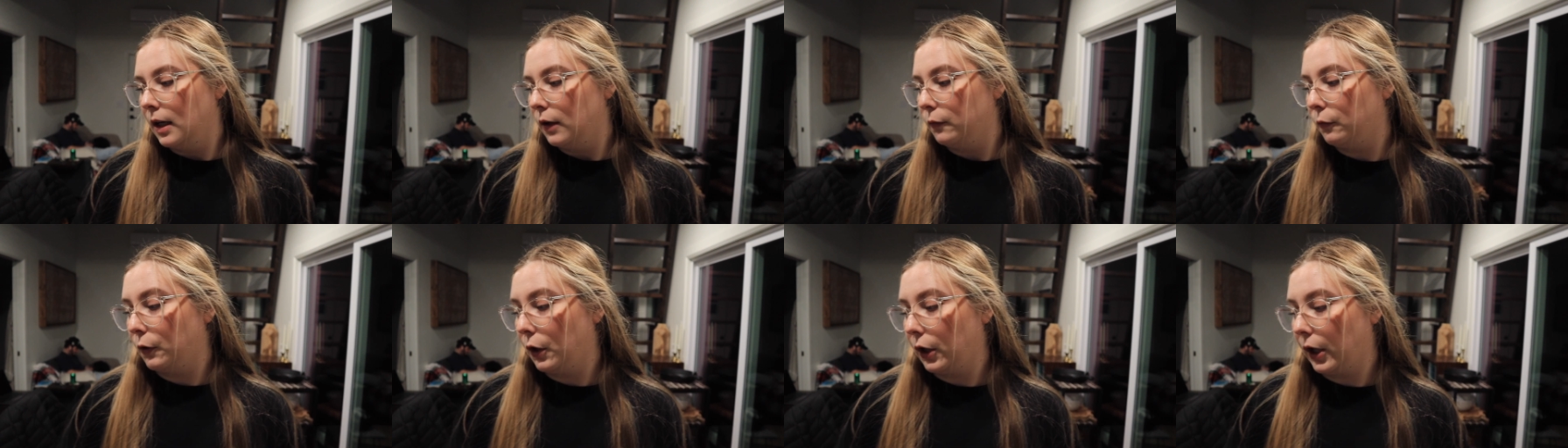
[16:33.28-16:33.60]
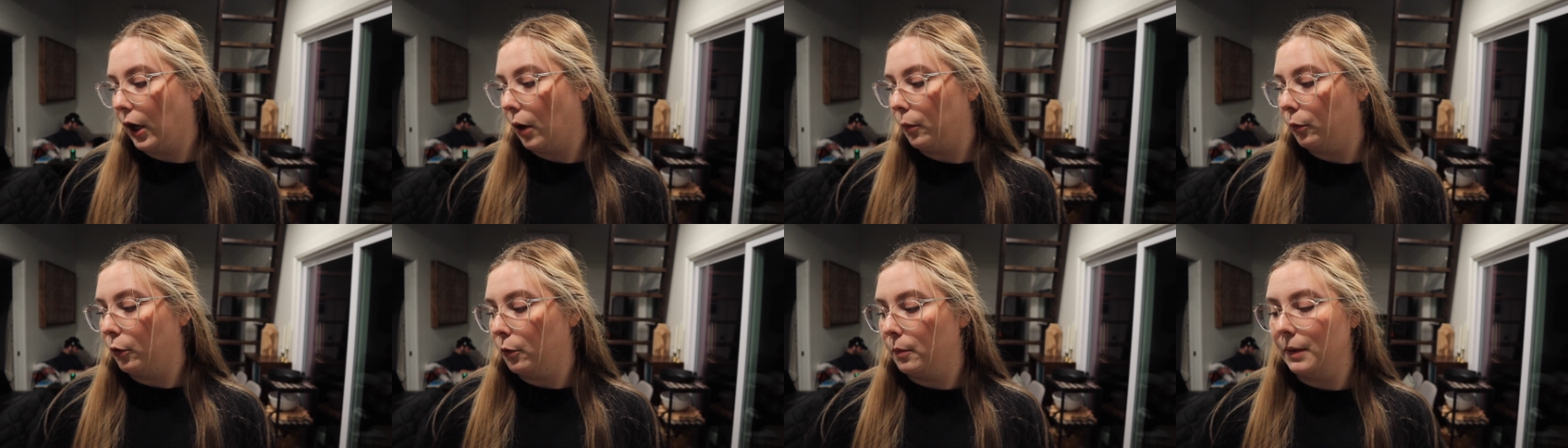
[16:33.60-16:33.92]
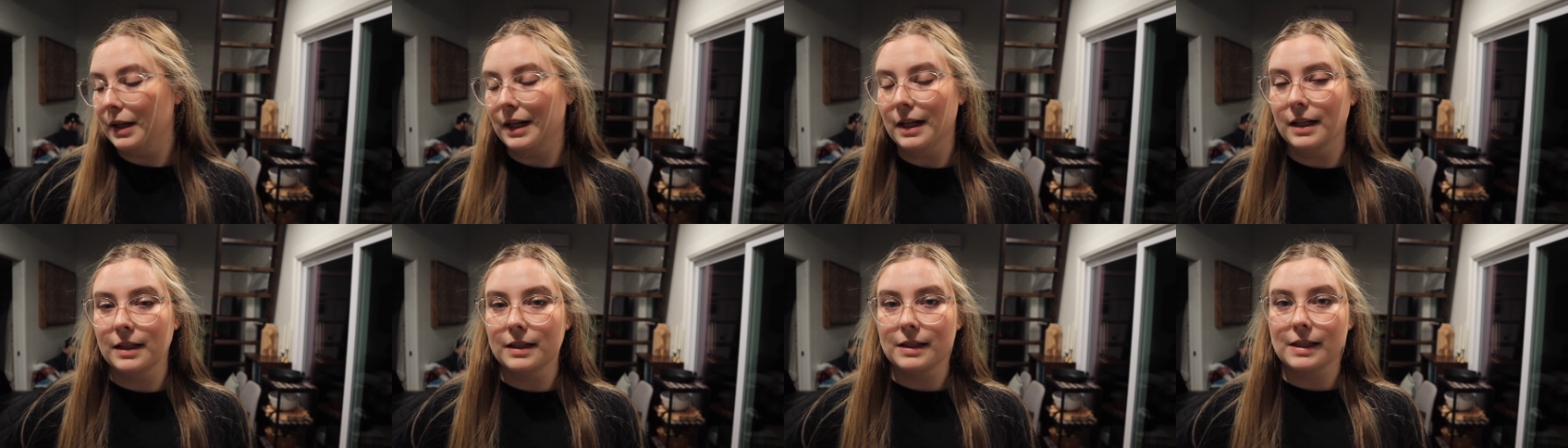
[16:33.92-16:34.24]
for a couple
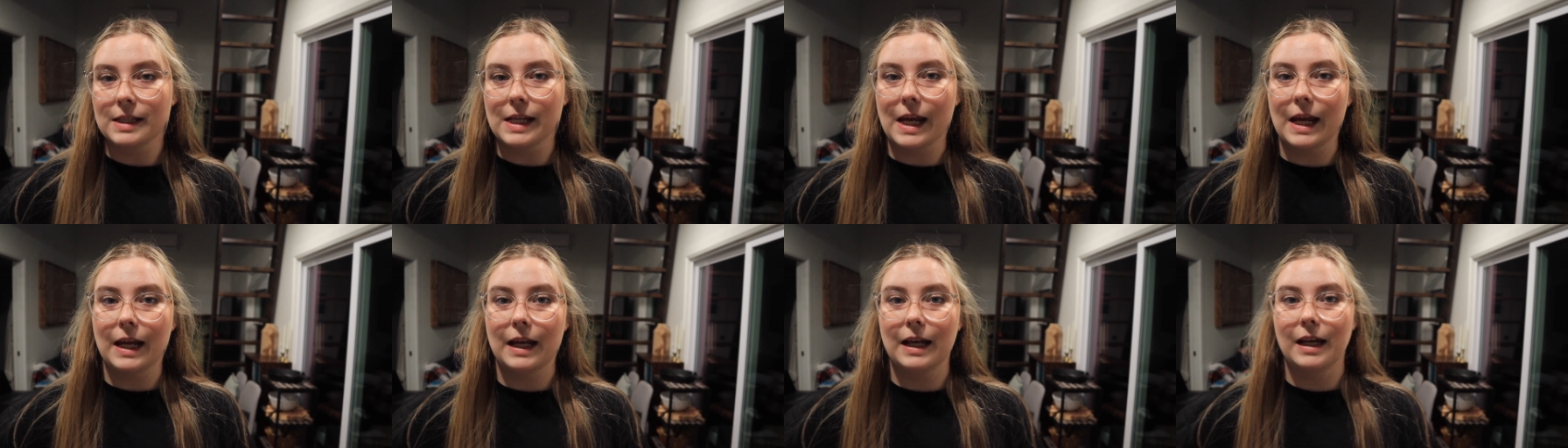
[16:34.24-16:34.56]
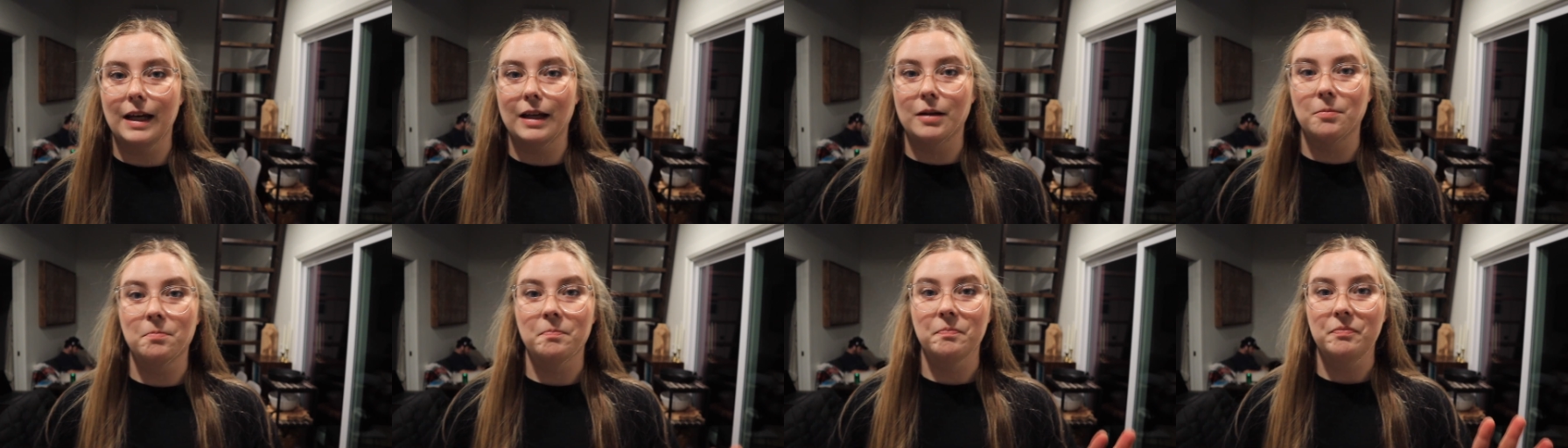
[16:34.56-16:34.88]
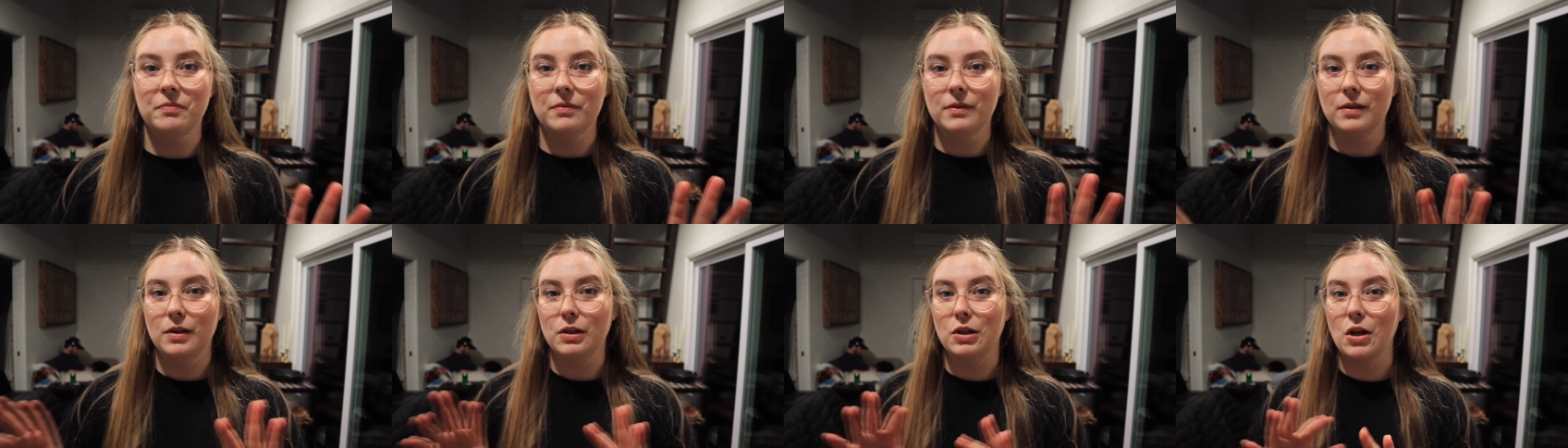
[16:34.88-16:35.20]
minutes and
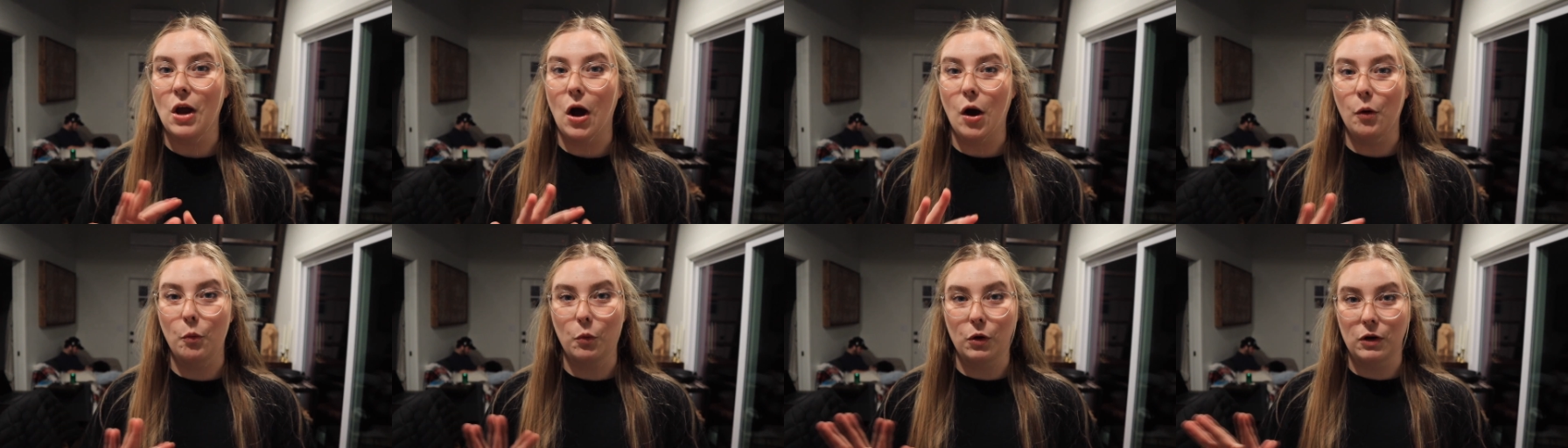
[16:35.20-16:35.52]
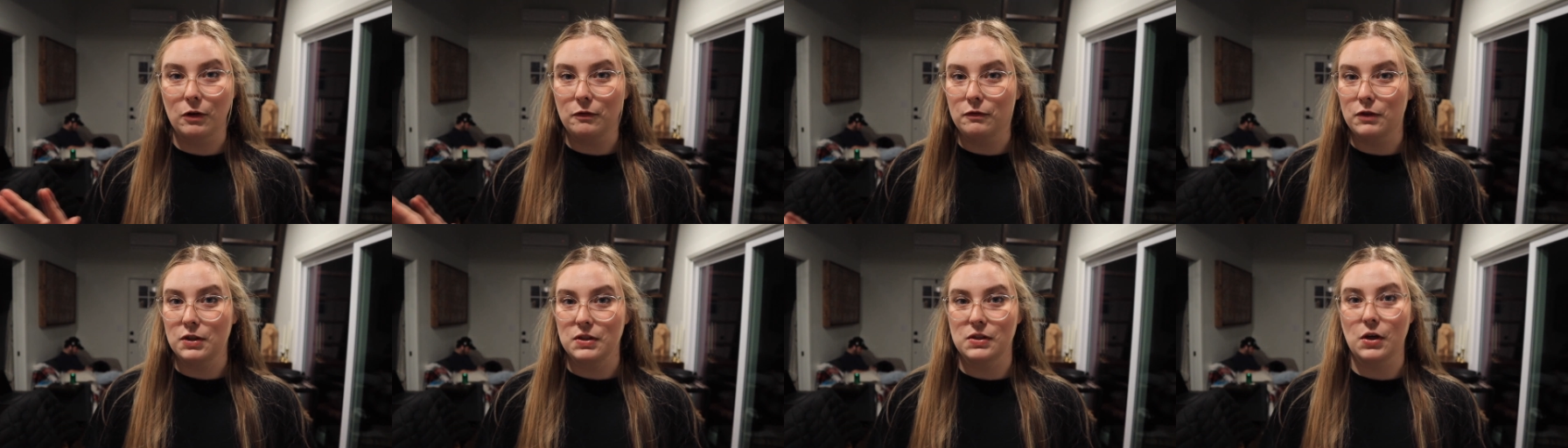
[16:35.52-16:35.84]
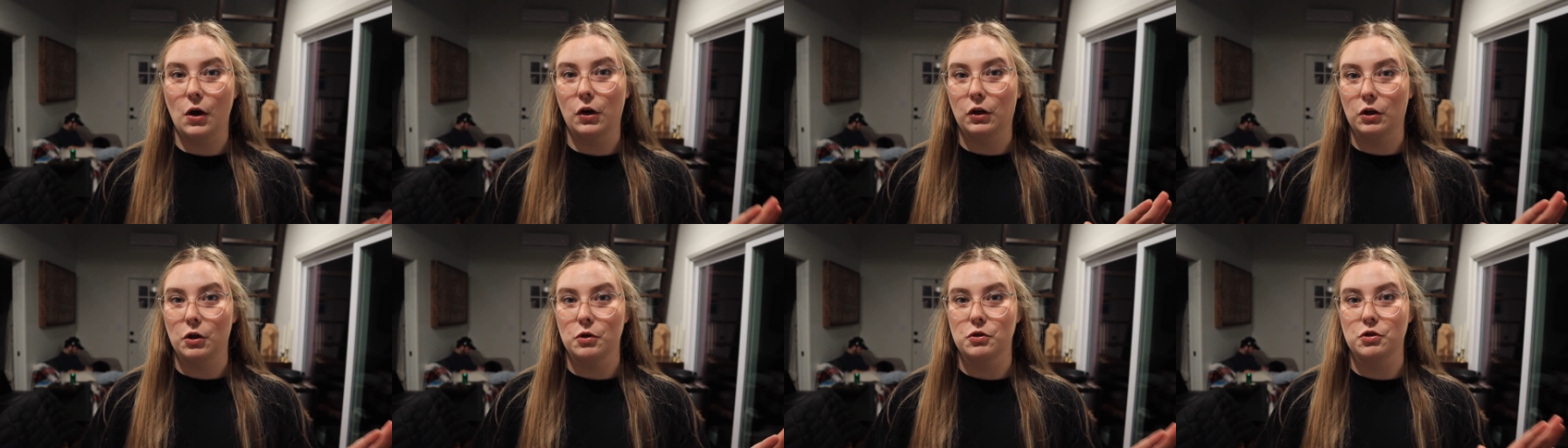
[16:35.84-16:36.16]
not one of the
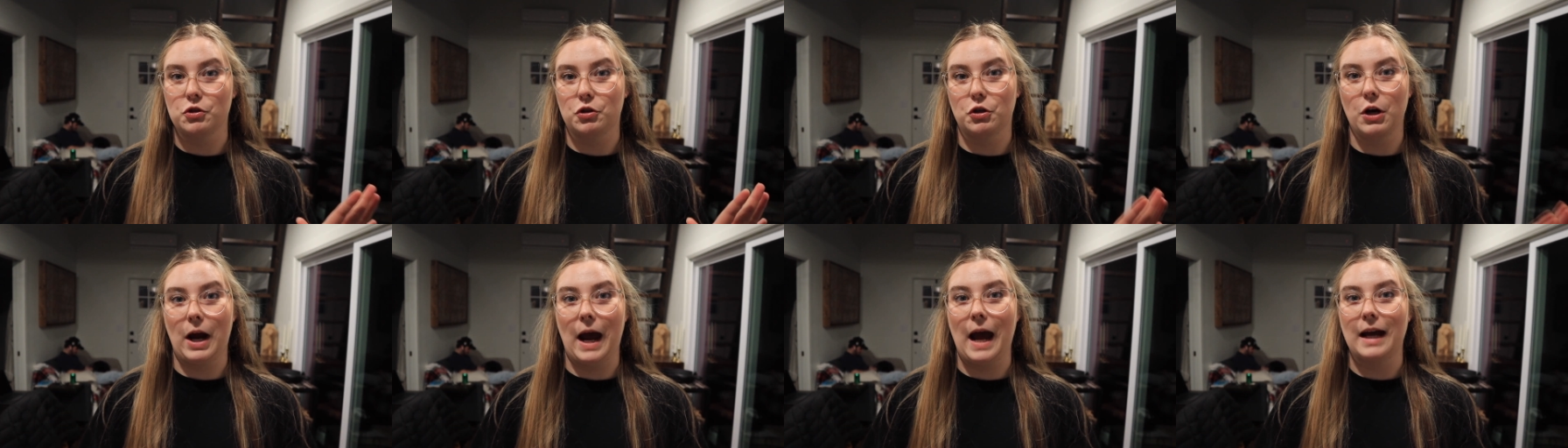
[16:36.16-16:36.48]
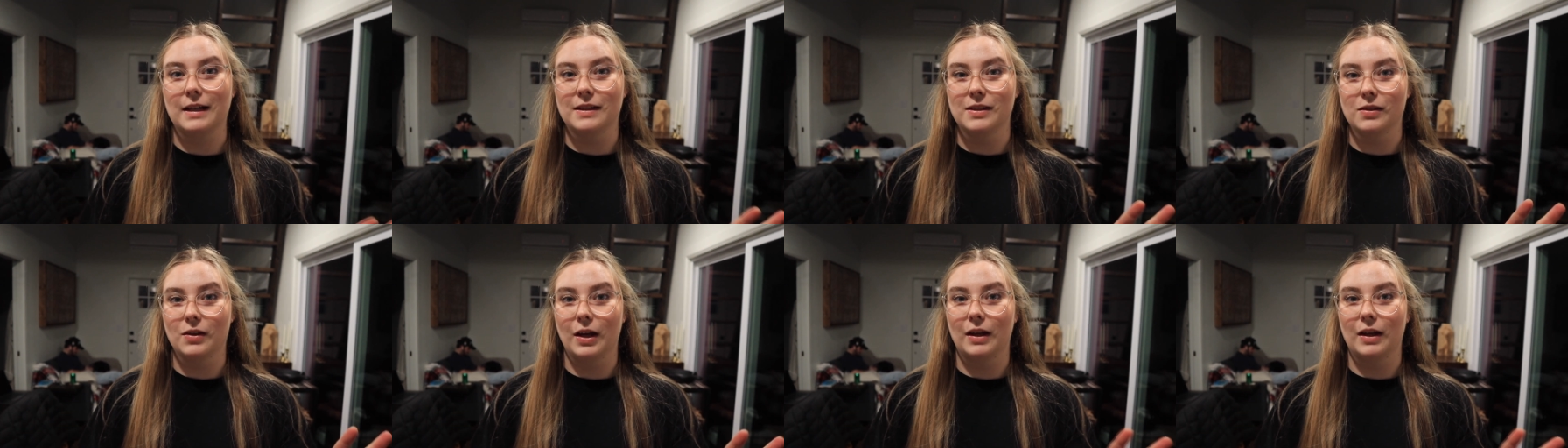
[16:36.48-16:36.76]
tacos cracked.